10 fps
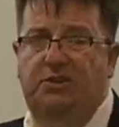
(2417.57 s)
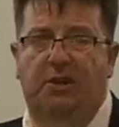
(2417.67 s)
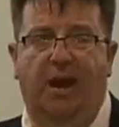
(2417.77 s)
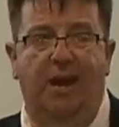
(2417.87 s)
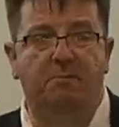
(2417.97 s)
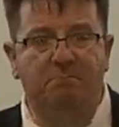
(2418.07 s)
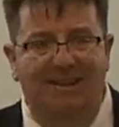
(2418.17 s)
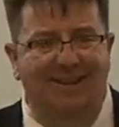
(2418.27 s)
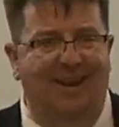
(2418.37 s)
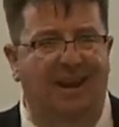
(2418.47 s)
and
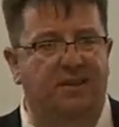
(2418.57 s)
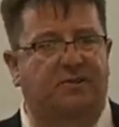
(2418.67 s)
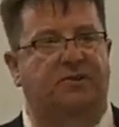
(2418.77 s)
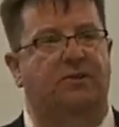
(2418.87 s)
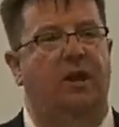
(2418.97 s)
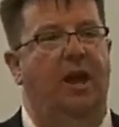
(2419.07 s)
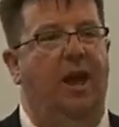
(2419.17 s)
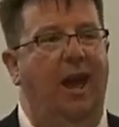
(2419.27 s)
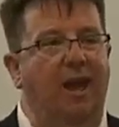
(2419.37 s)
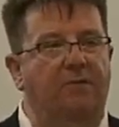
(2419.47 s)
mitigates
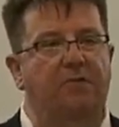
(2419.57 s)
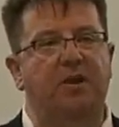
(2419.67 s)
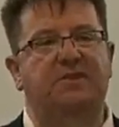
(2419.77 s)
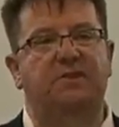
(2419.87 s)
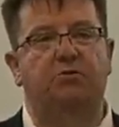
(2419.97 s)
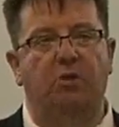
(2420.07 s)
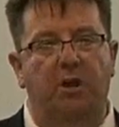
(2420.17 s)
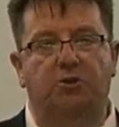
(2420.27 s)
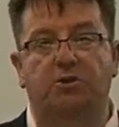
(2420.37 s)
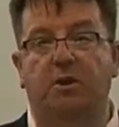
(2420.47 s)
every
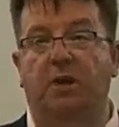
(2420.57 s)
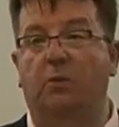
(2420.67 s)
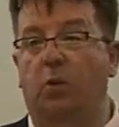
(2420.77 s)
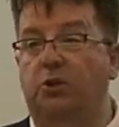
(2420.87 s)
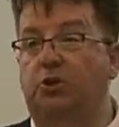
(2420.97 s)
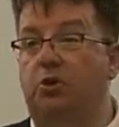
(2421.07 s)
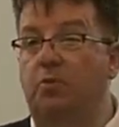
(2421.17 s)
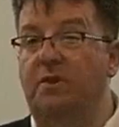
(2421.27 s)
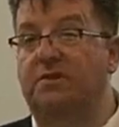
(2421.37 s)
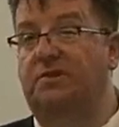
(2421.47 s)
situation in which
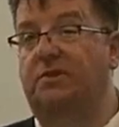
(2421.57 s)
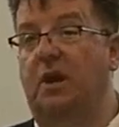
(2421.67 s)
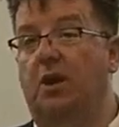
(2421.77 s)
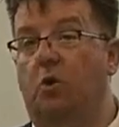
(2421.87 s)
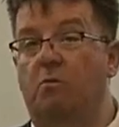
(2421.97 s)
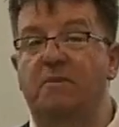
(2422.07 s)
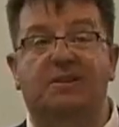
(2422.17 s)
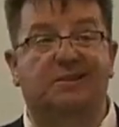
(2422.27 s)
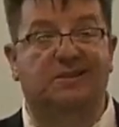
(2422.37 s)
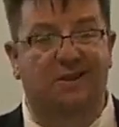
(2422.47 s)
humans commit
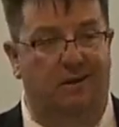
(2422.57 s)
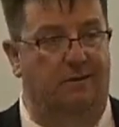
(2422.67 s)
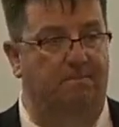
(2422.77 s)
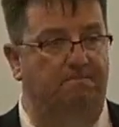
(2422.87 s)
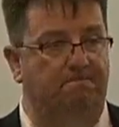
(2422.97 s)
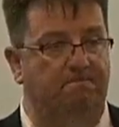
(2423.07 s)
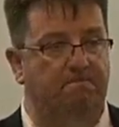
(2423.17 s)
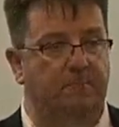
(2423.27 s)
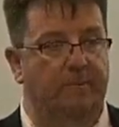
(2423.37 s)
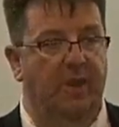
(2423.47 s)
sin.
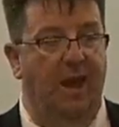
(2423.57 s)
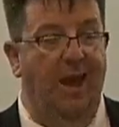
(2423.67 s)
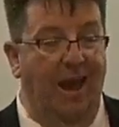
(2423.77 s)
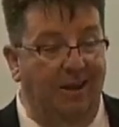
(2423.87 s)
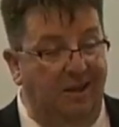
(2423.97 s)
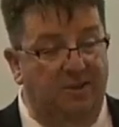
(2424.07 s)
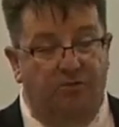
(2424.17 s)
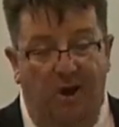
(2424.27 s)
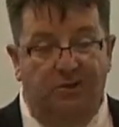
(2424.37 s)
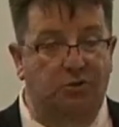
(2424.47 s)
And he
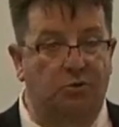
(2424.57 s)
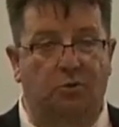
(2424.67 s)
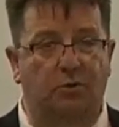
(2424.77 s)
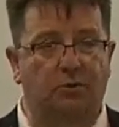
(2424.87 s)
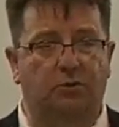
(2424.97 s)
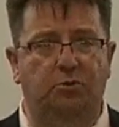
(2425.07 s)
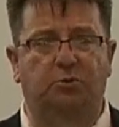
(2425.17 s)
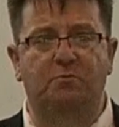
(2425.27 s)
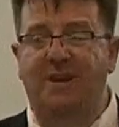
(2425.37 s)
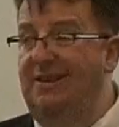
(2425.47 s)
tries to
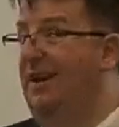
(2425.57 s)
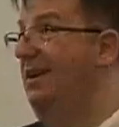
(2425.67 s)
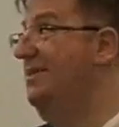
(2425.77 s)
mitigate the